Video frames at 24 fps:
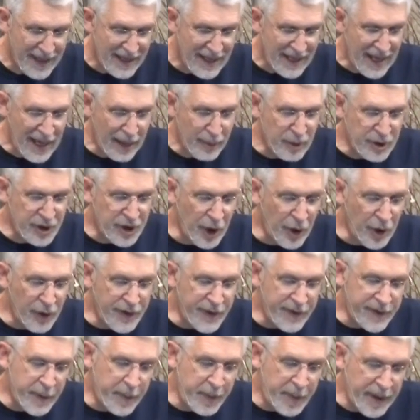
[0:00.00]
And we're told
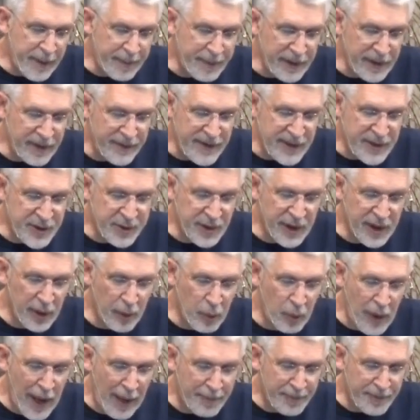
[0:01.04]
that the people of Israel
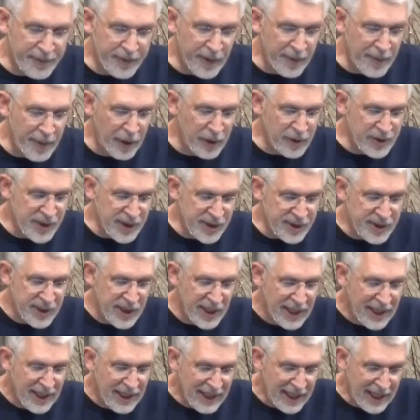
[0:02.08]
wept for Moses
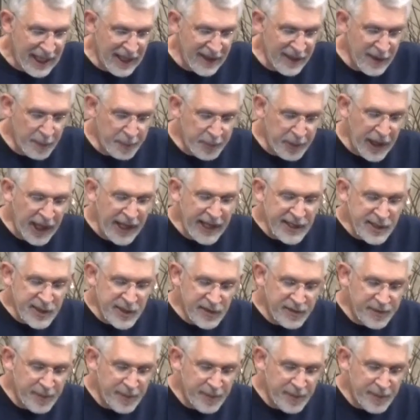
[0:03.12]
in the plains of